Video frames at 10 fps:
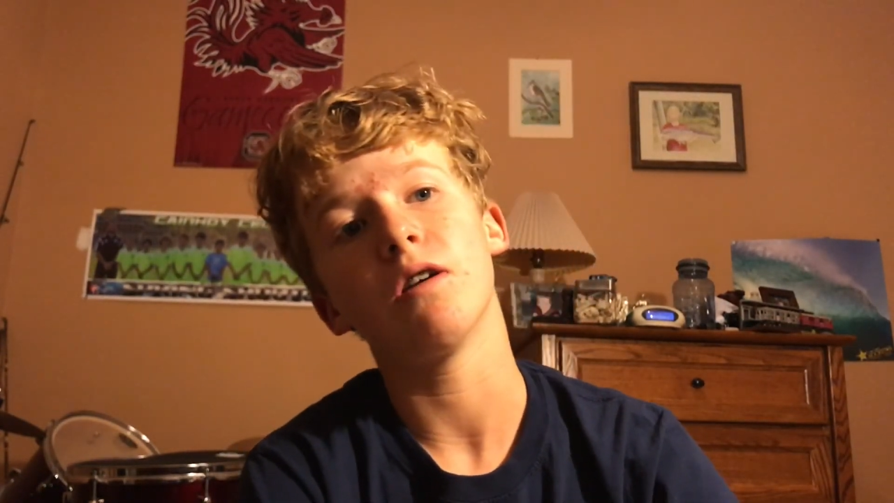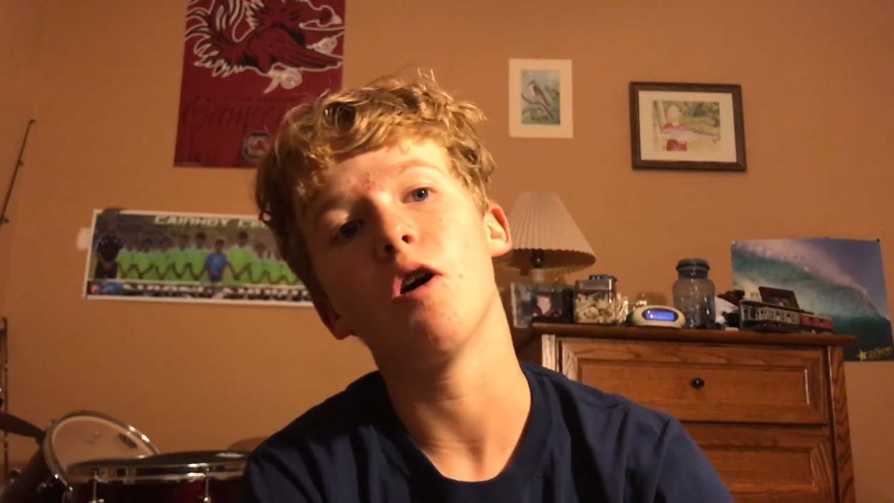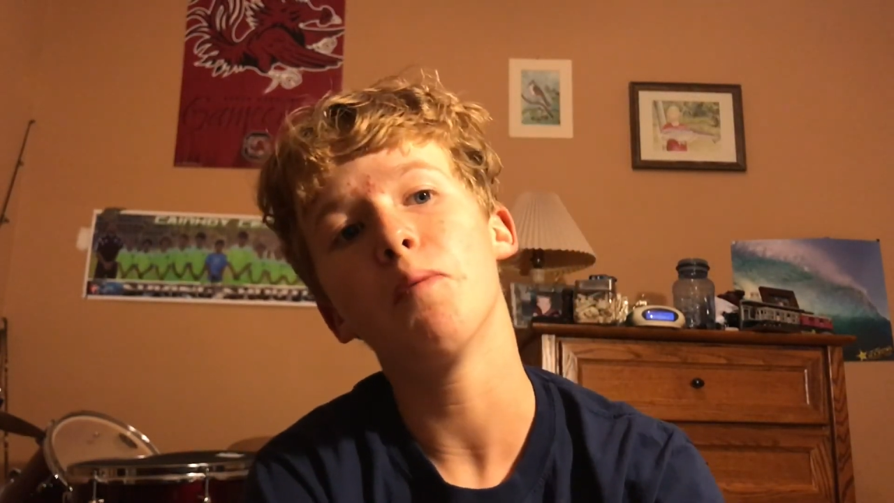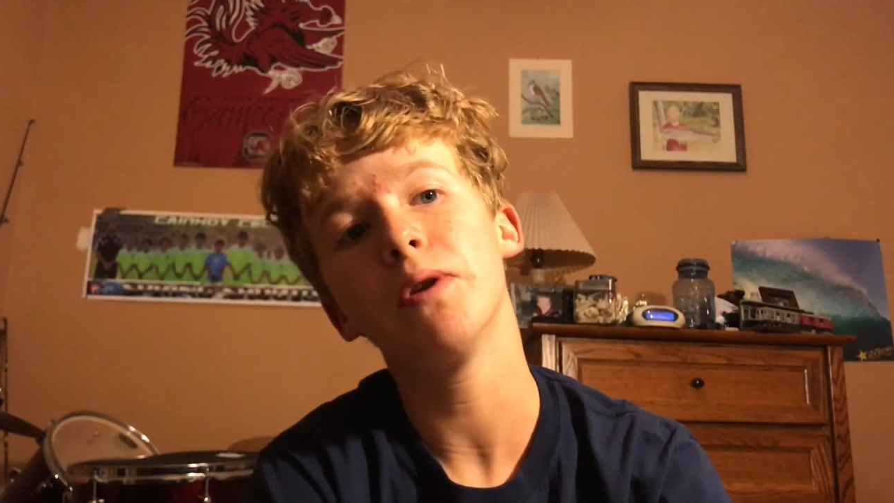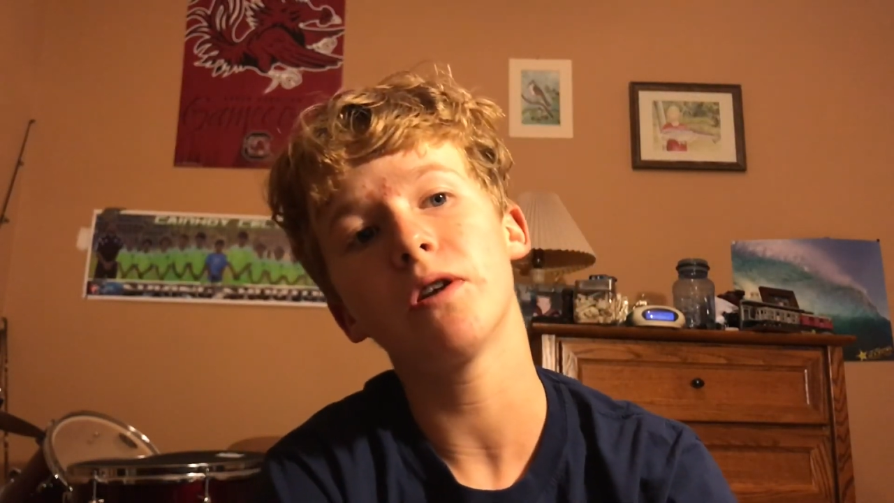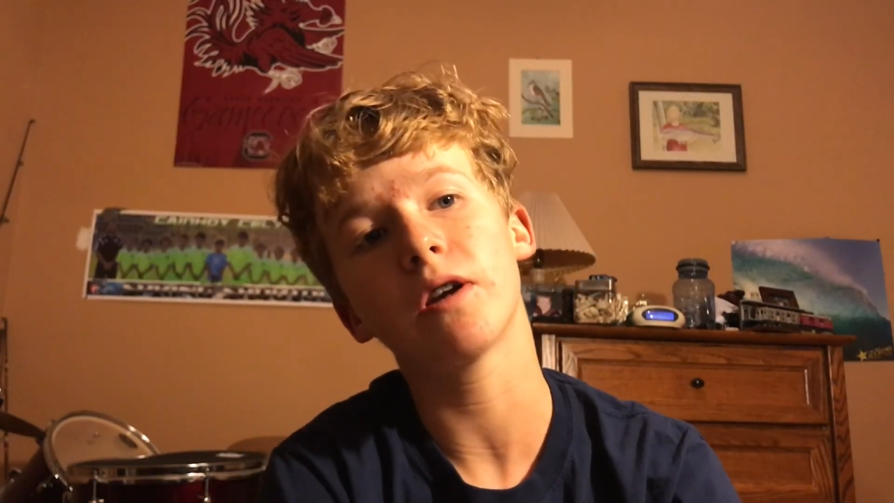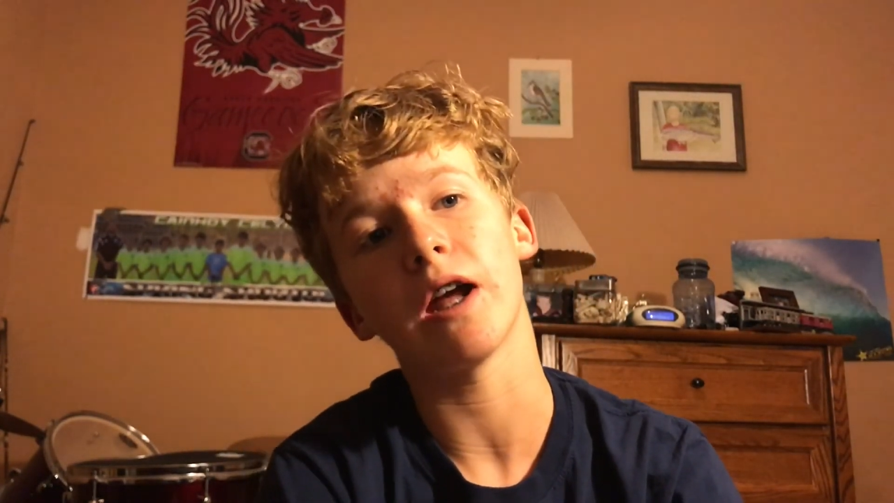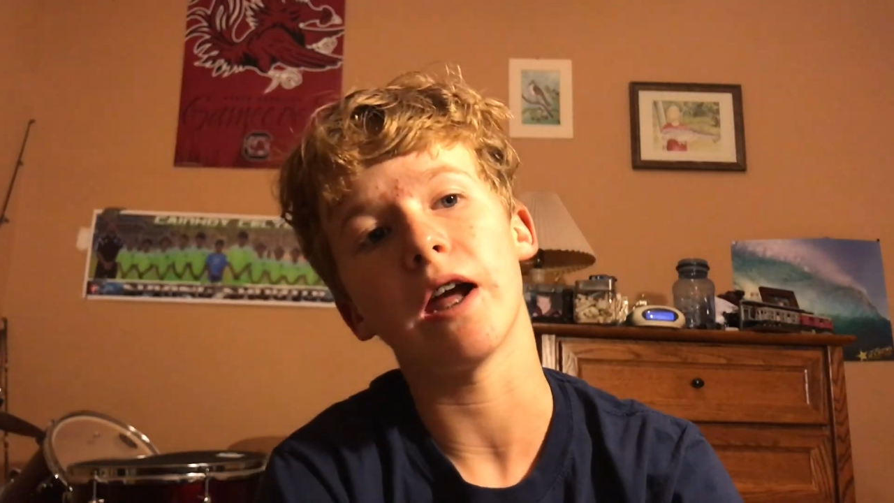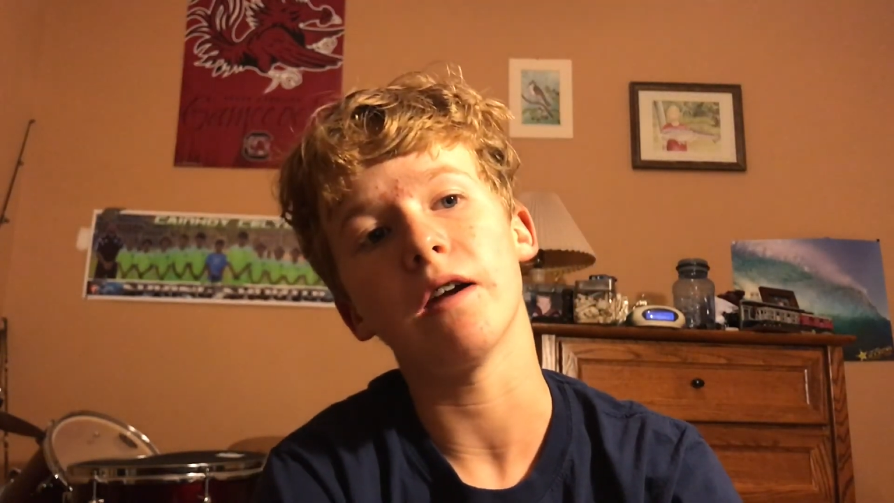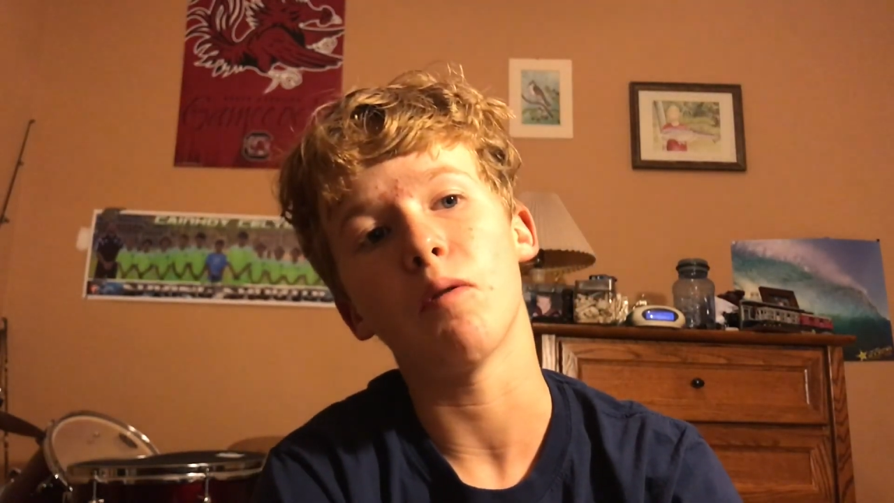opens her
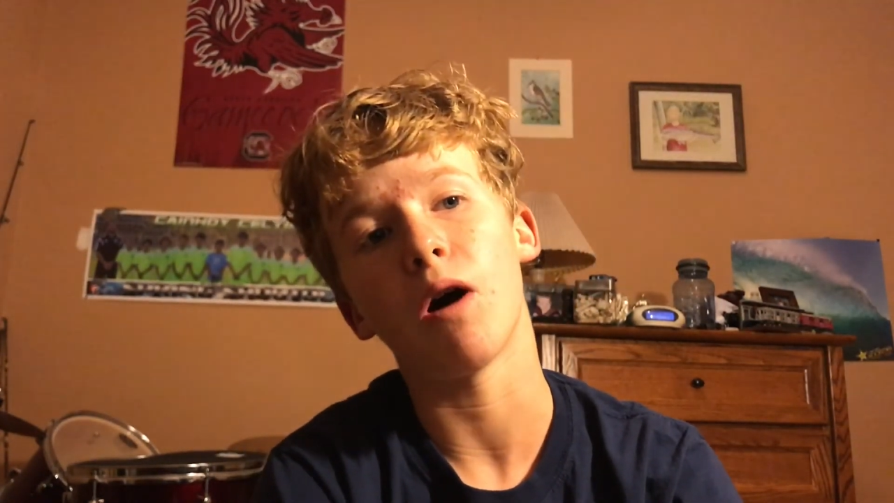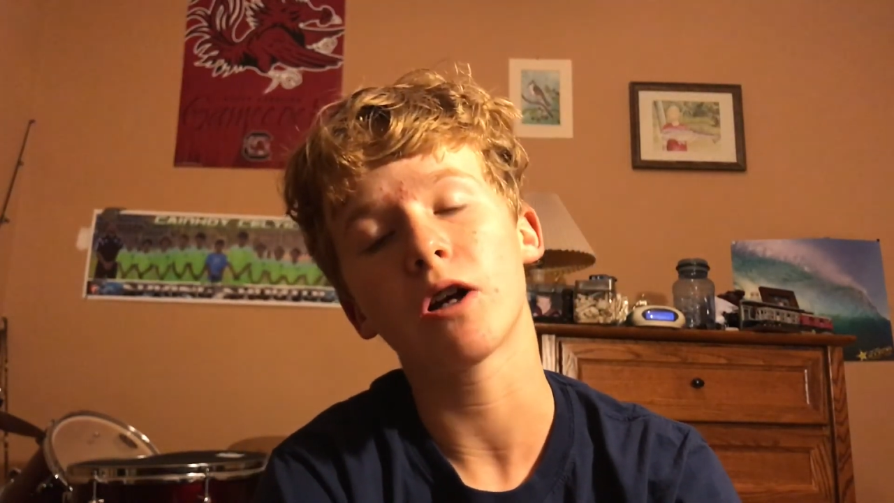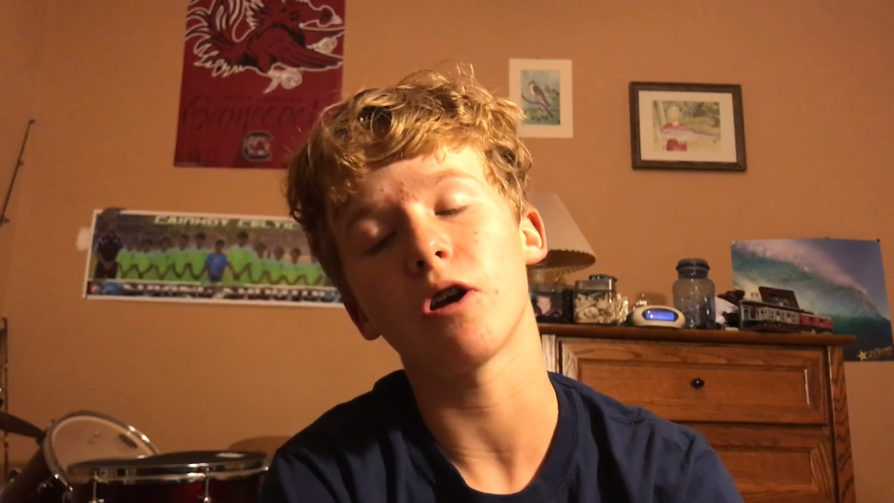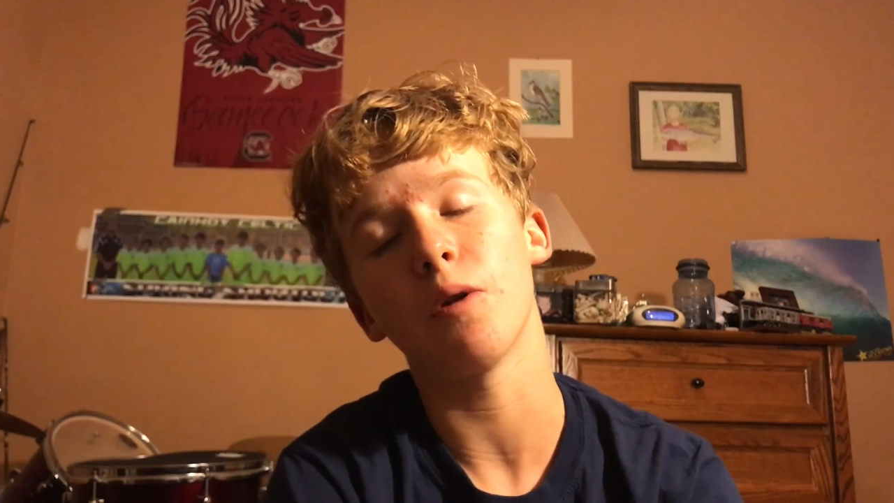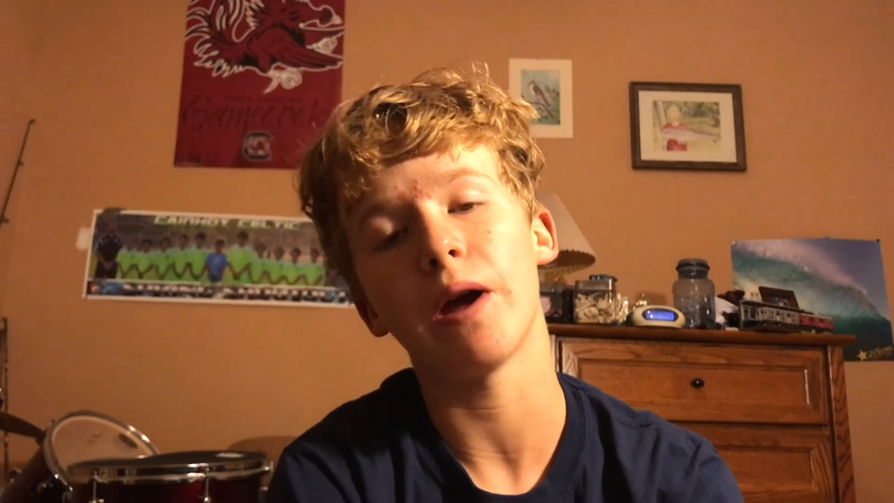gate, walks all the